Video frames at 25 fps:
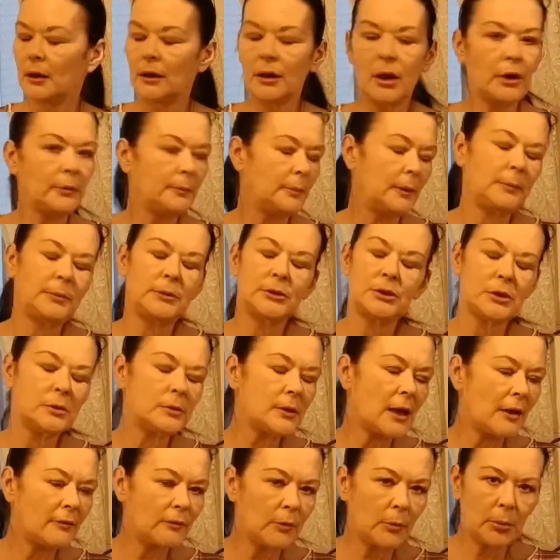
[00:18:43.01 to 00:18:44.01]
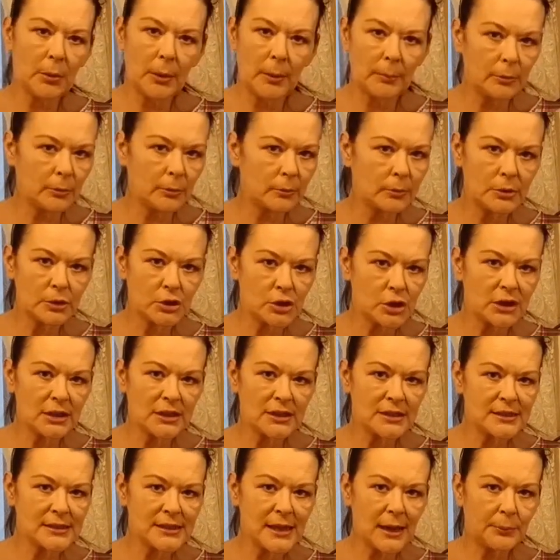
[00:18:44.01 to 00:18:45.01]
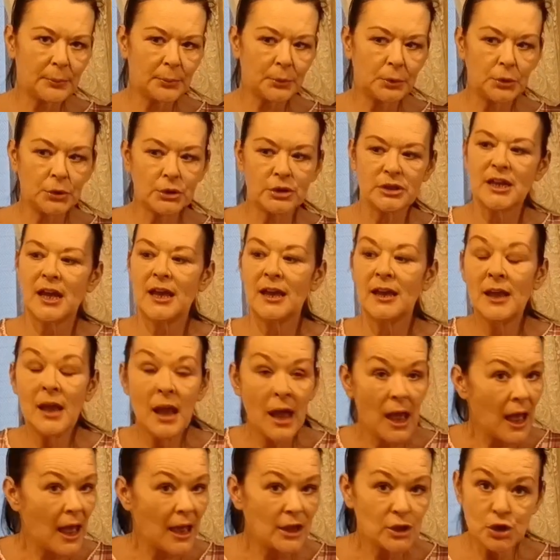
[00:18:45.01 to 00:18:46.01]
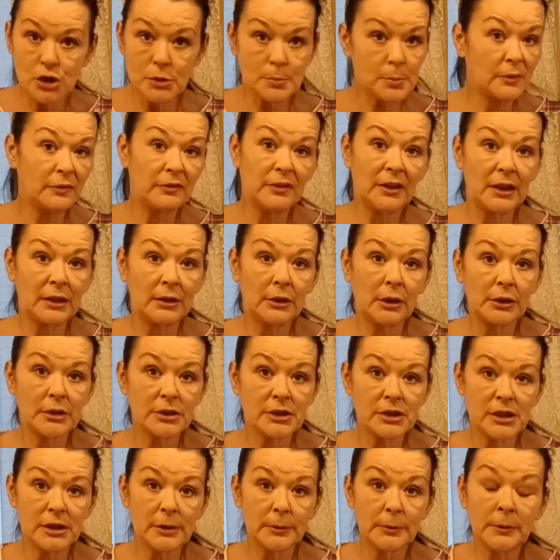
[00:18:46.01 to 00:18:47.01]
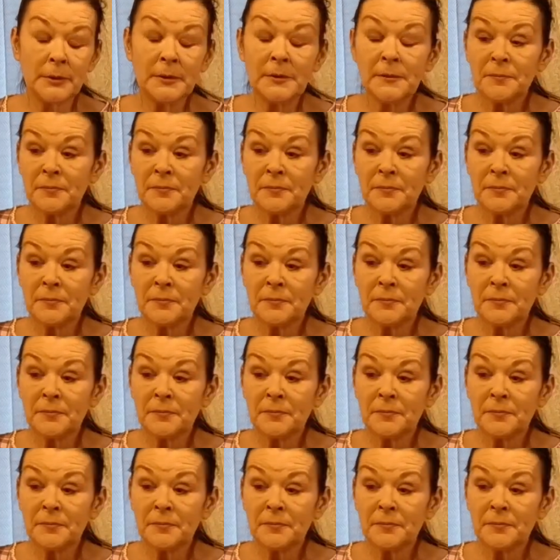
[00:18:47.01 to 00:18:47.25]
A lot of people don't have a problem with drinking tap water. I just prefer not to.